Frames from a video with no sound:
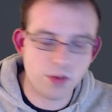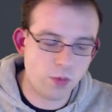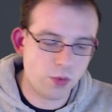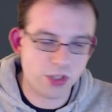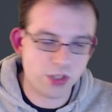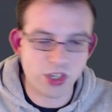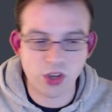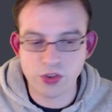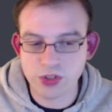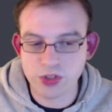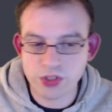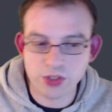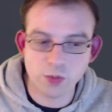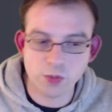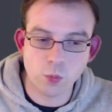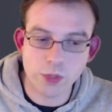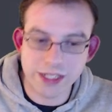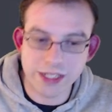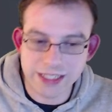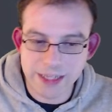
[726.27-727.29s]
constant
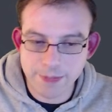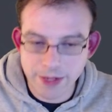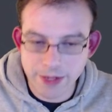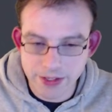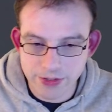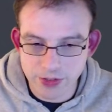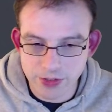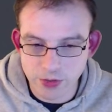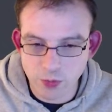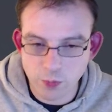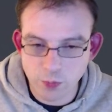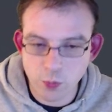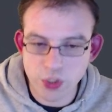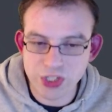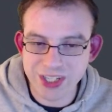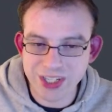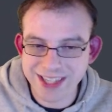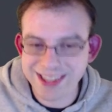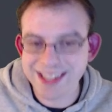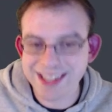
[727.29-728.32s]
weekly bundle, which
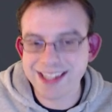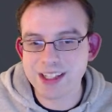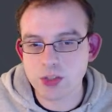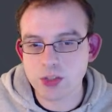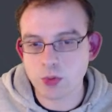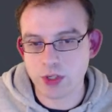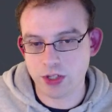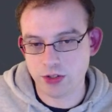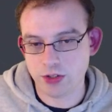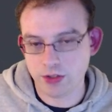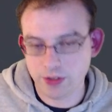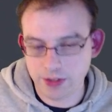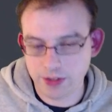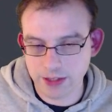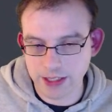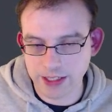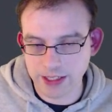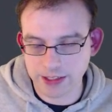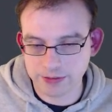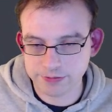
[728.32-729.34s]
I think is quite a good
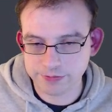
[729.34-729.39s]
thing,